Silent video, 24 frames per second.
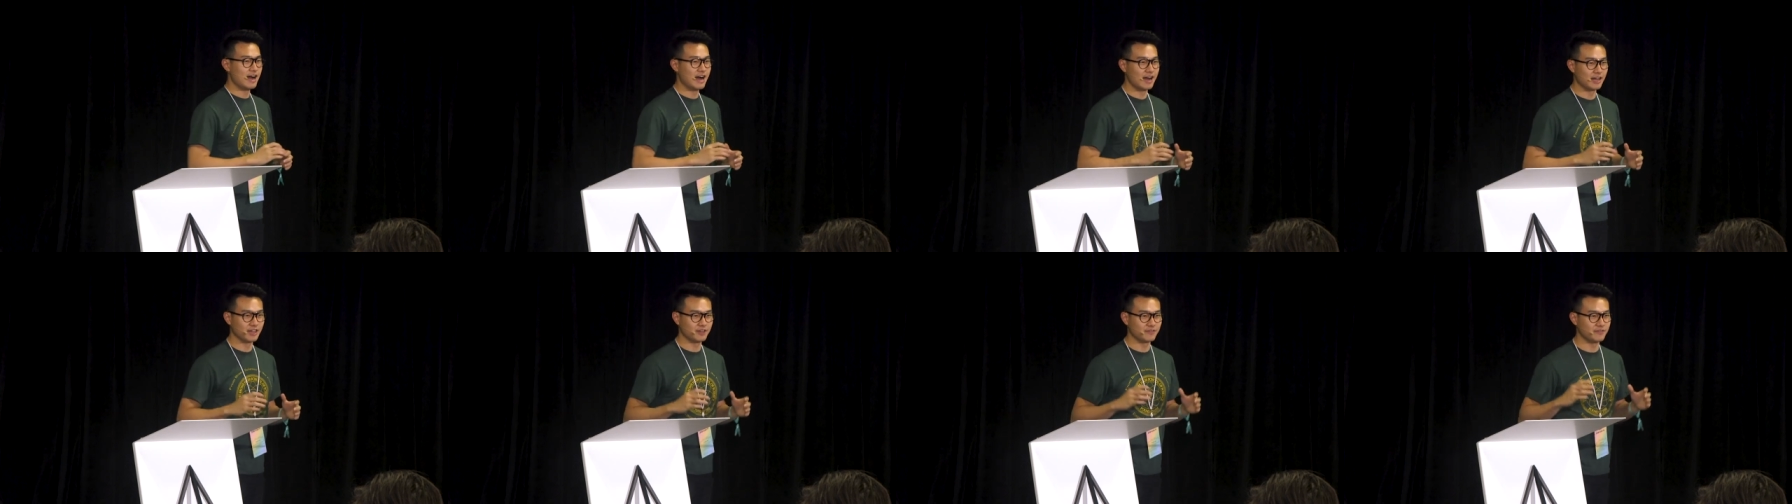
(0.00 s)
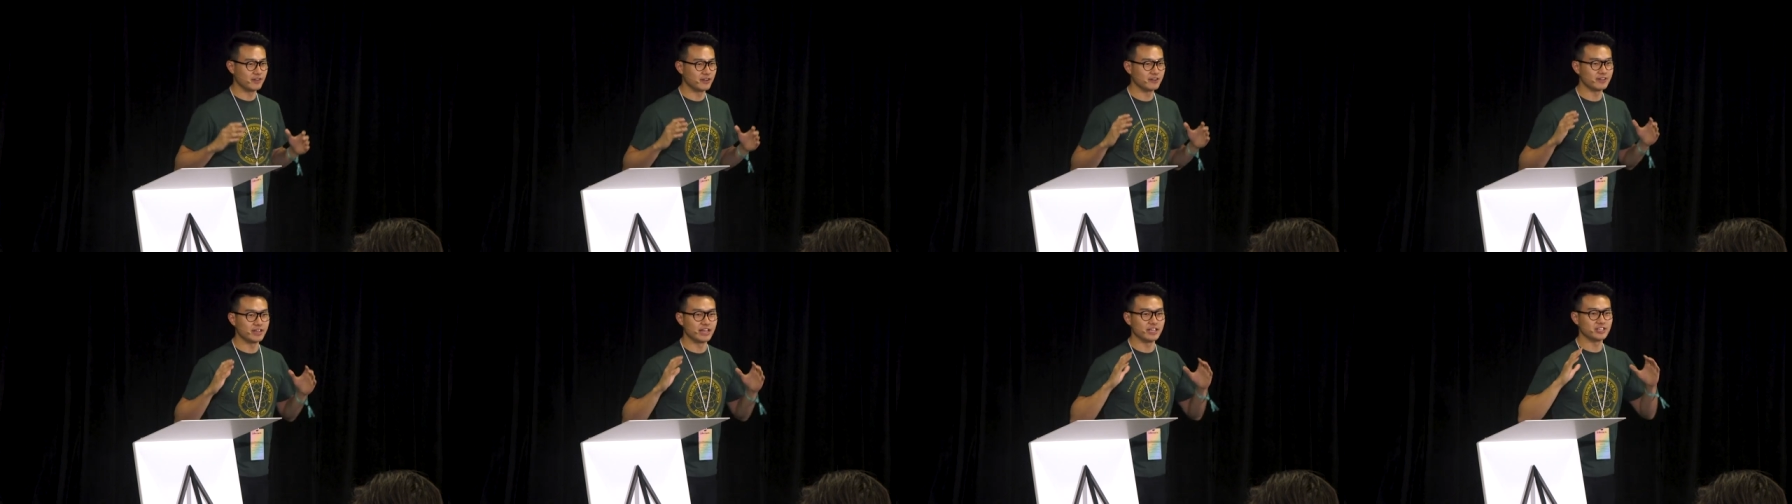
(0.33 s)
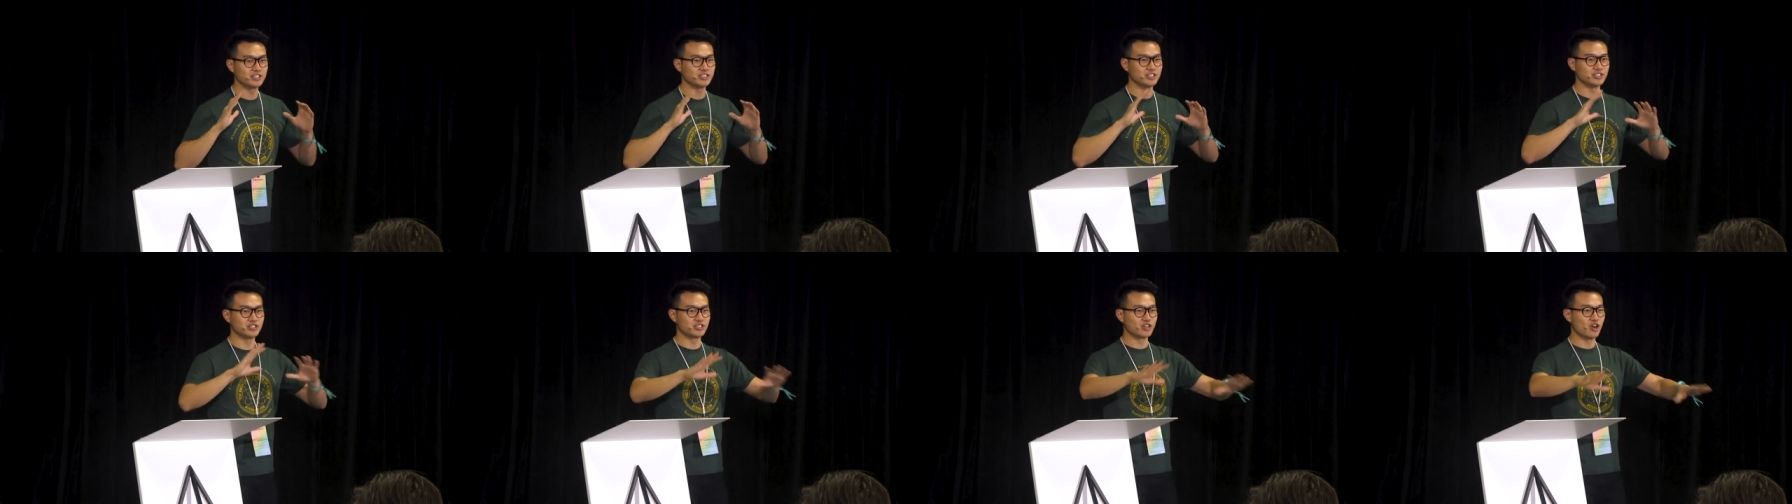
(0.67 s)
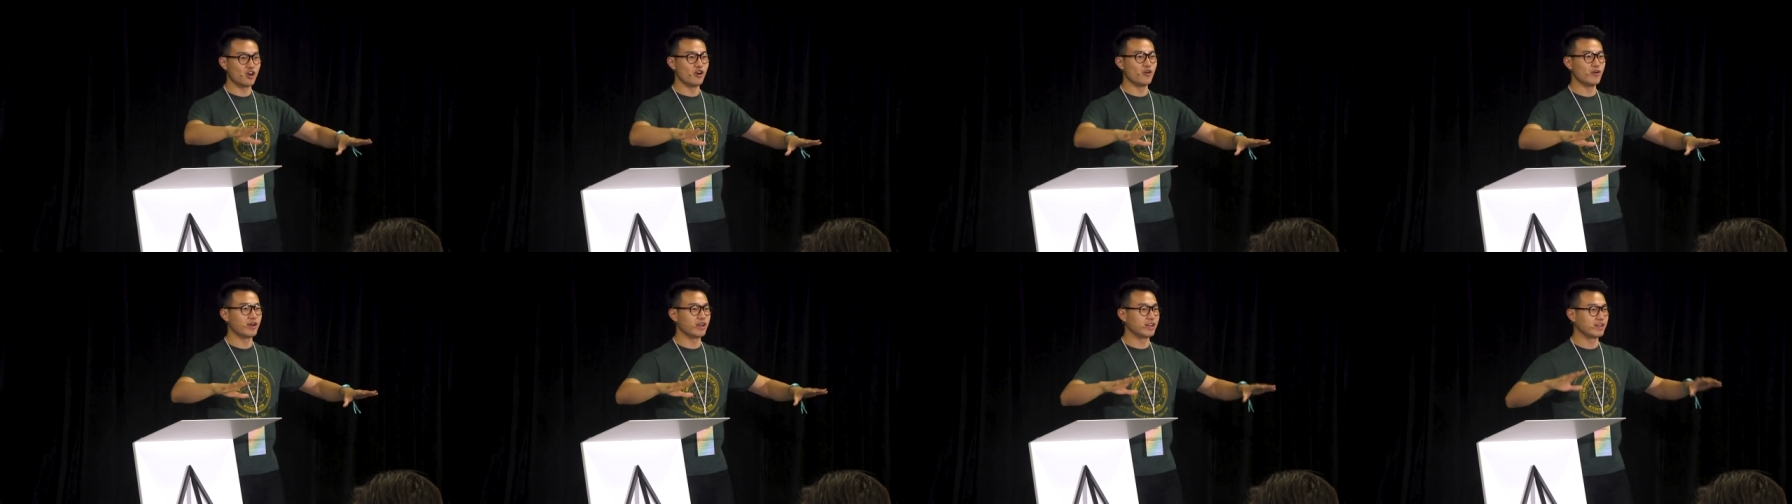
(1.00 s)
Uh, the foundation is
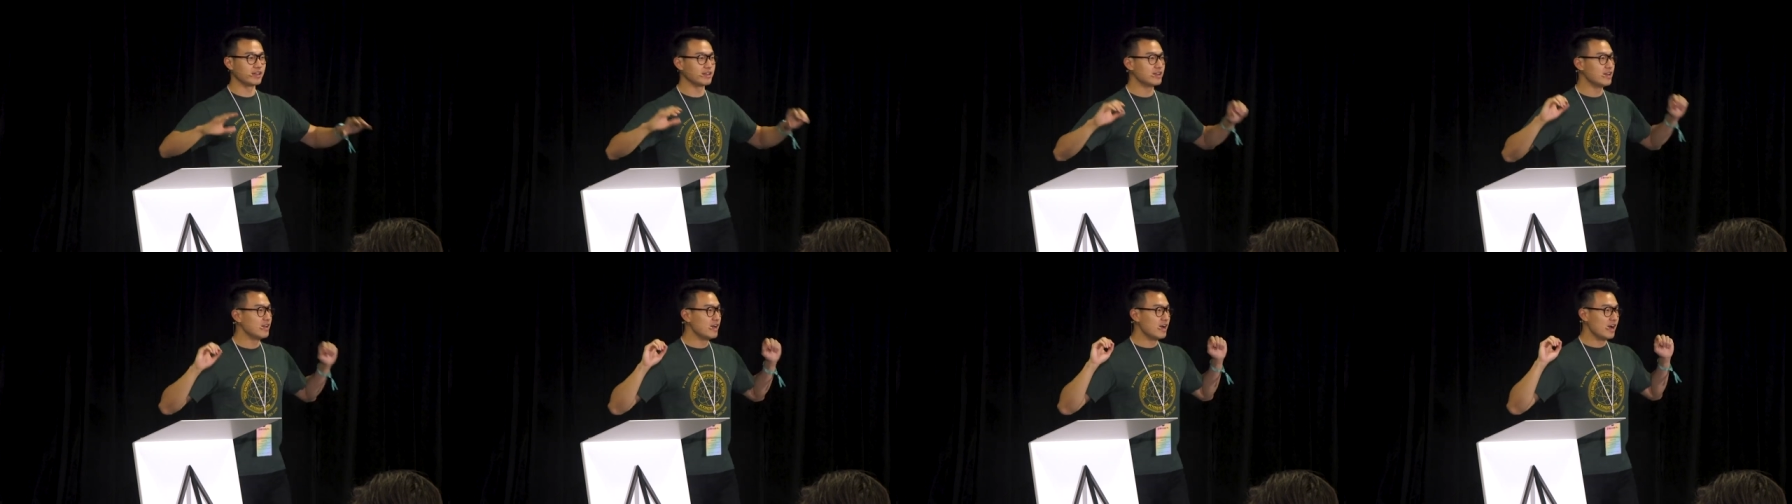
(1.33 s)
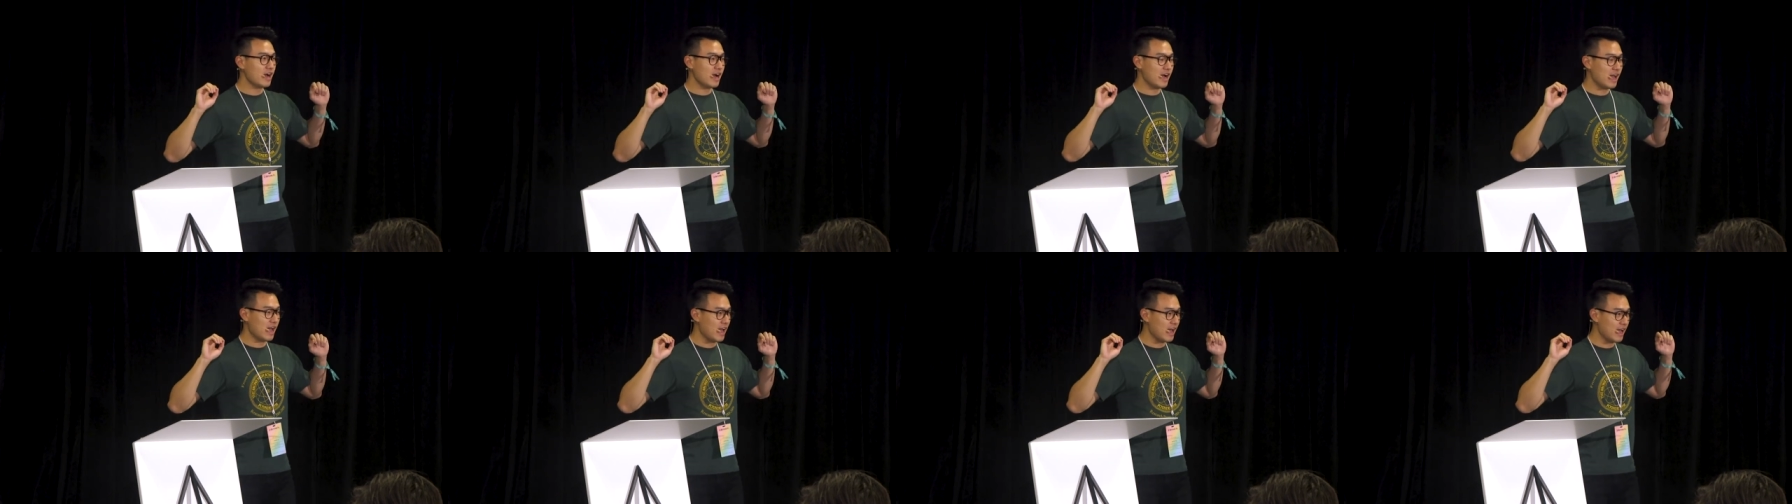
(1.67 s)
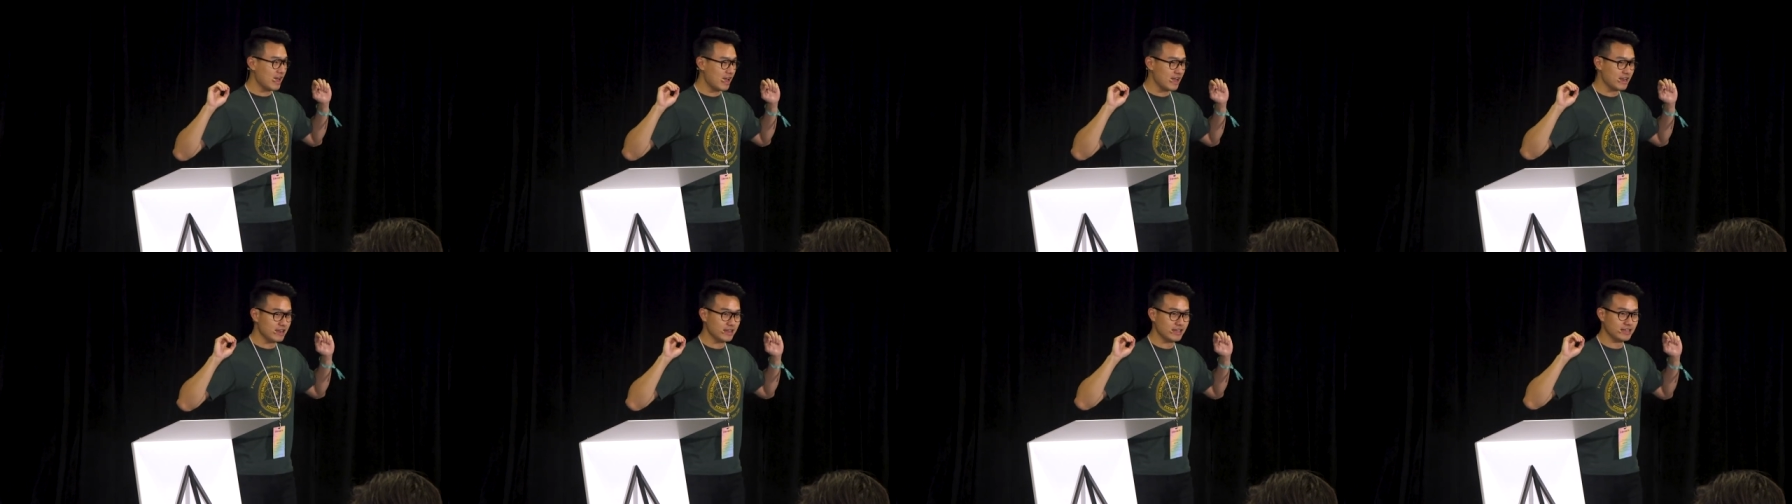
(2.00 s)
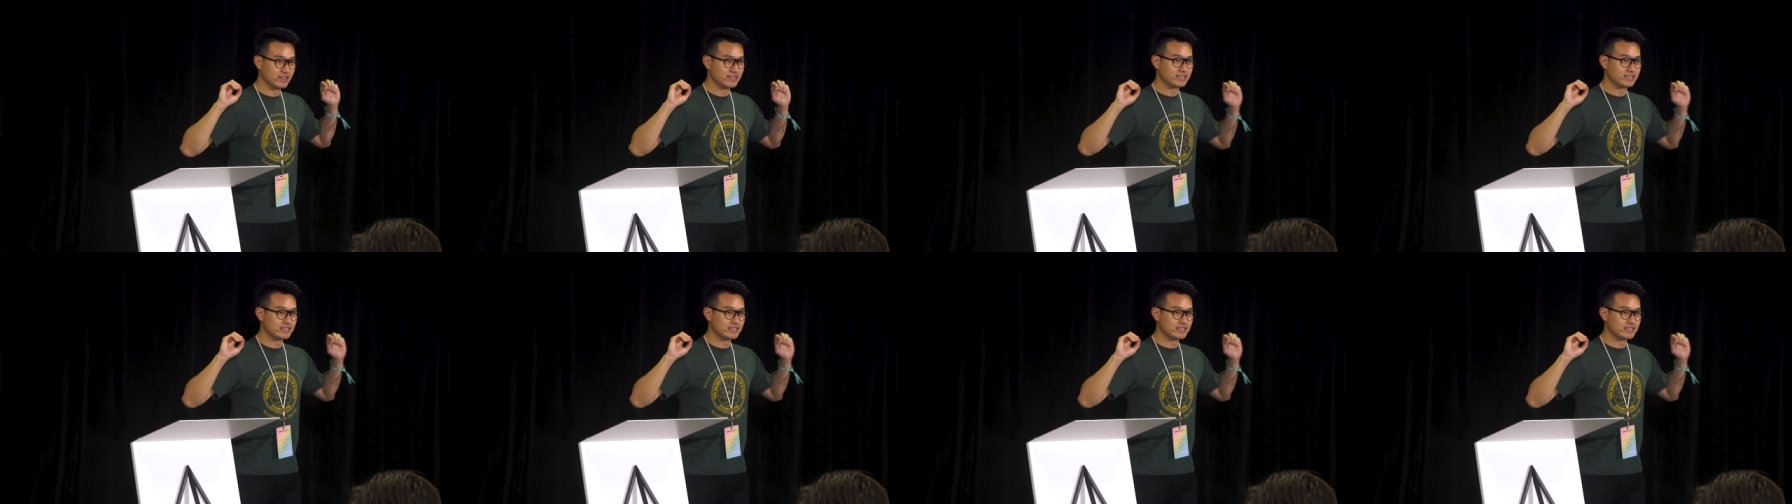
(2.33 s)
going, and